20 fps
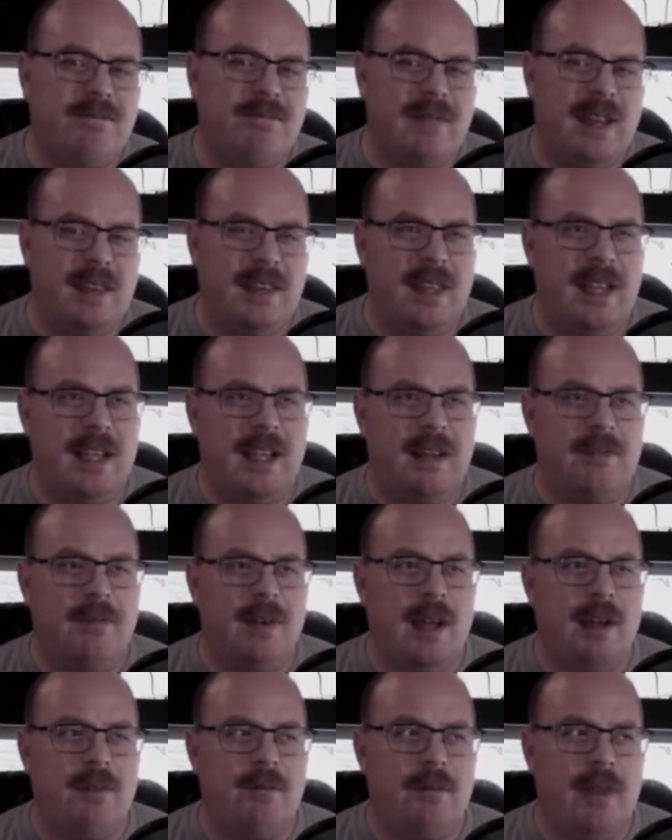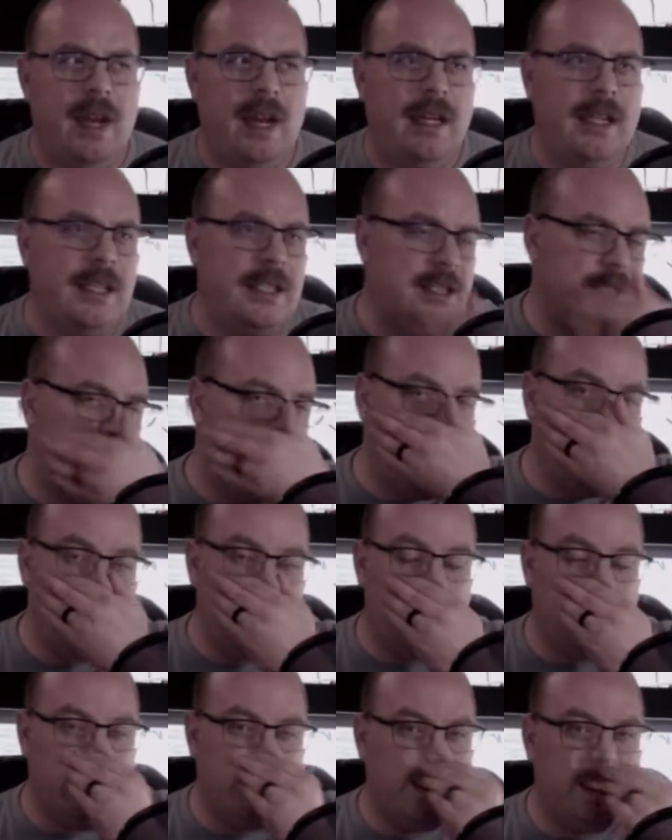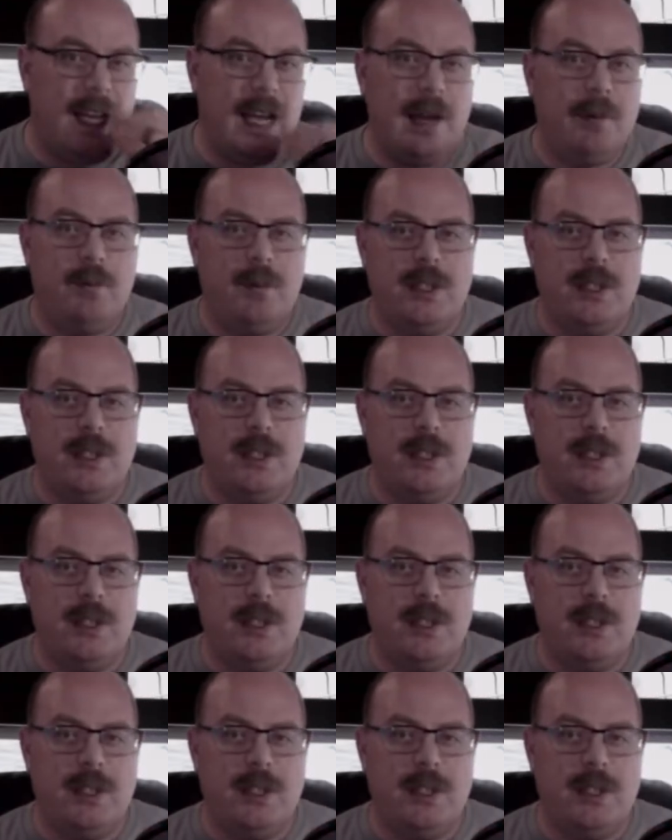I think I found 80 stones one time,